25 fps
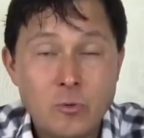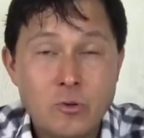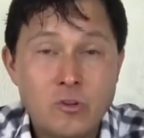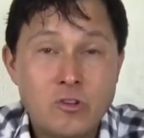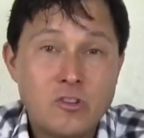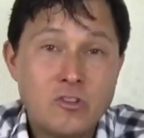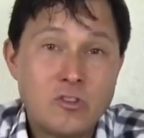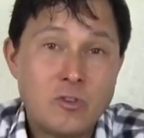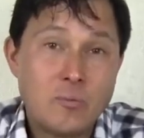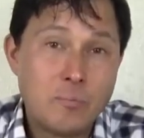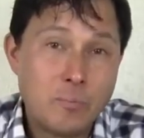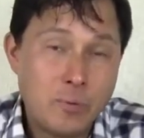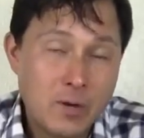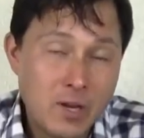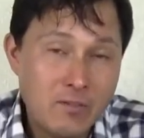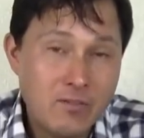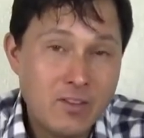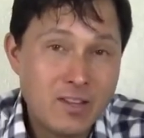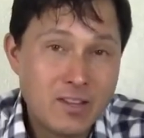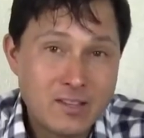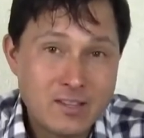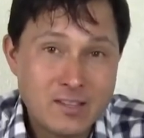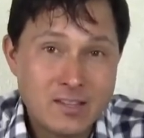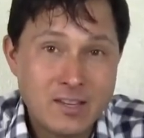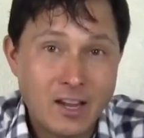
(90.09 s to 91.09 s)
which is the
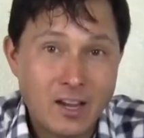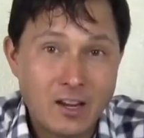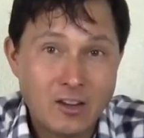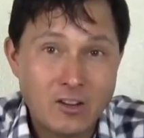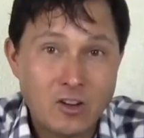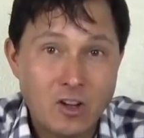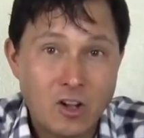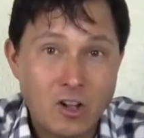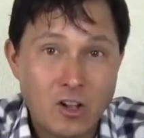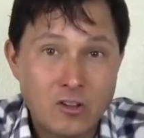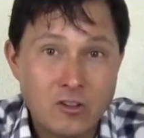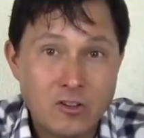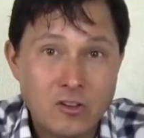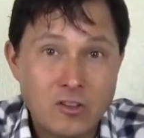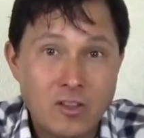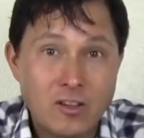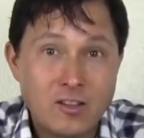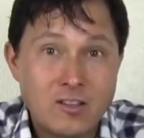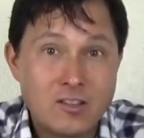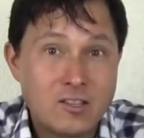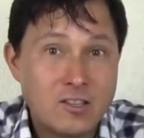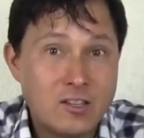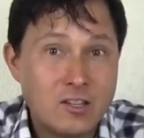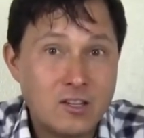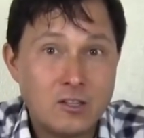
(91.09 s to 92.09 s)
previous technology
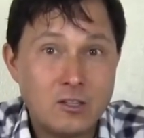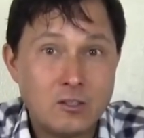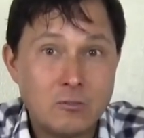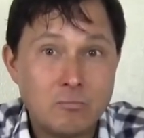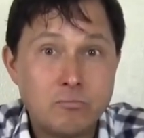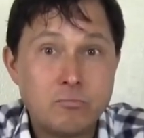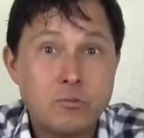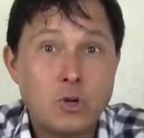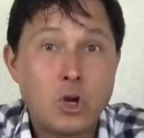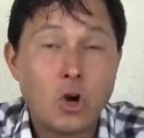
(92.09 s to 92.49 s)
that's still